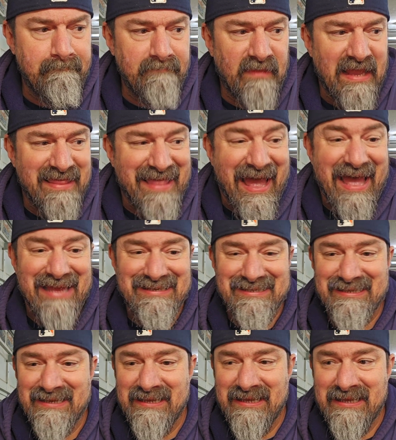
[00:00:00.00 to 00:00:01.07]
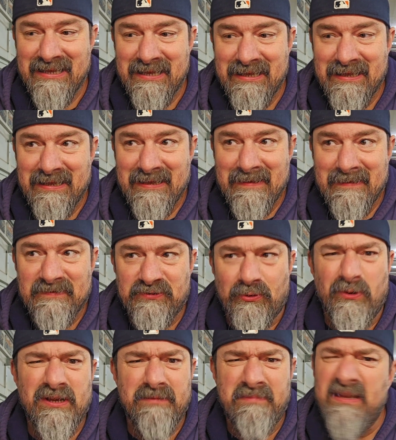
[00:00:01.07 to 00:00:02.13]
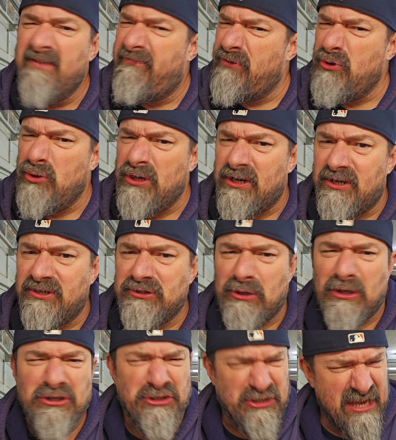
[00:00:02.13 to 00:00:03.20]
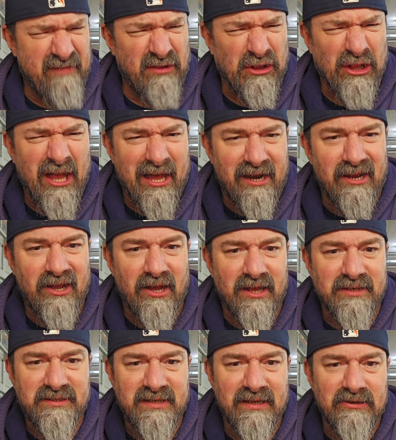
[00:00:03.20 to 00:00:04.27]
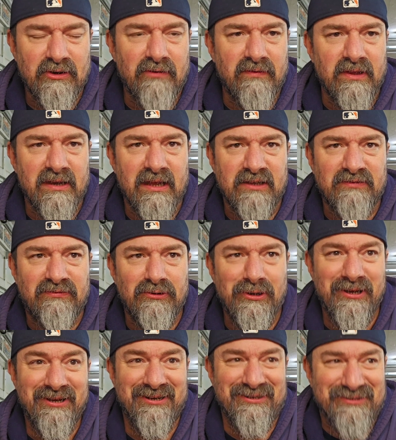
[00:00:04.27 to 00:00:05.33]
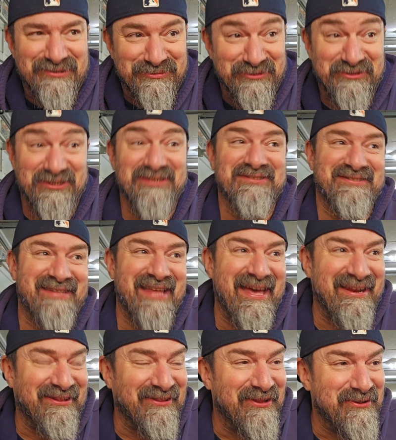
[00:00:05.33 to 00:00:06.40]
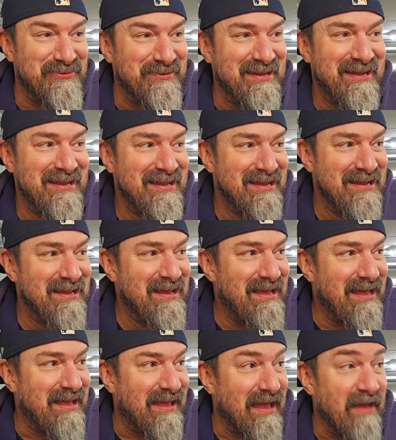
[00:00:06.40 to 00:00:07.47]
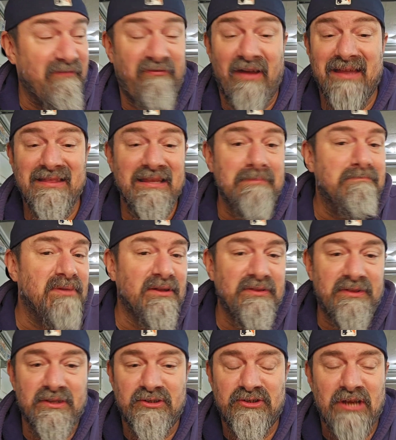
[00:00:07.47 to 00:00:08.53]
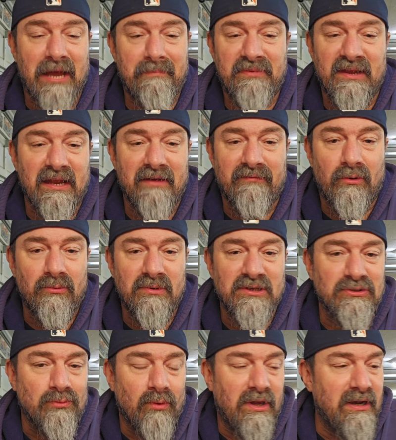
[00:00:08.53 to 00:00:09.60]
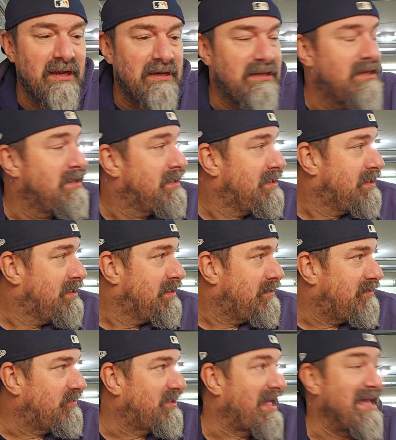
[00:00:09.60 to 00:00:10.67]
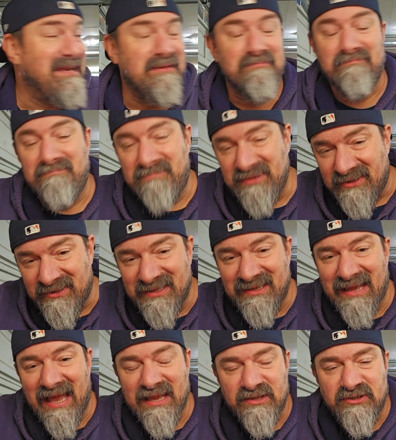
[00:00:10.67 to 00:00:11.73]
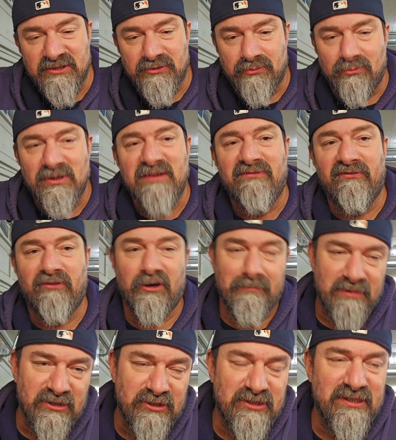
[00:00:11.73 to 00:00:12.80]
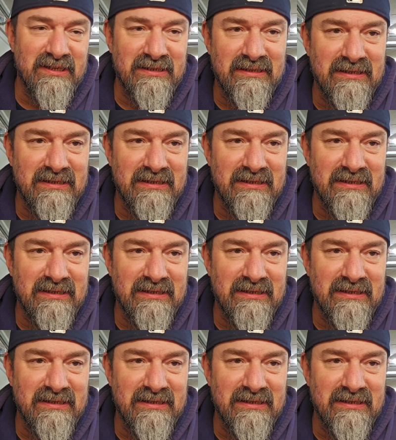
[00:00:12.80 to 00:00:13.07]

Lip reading: That is going to be a few years, so I should have a lot of content over the next few years with just that alone. I finally built the shop that I've always wanted. Well, I didn't build it, I just refurbished it.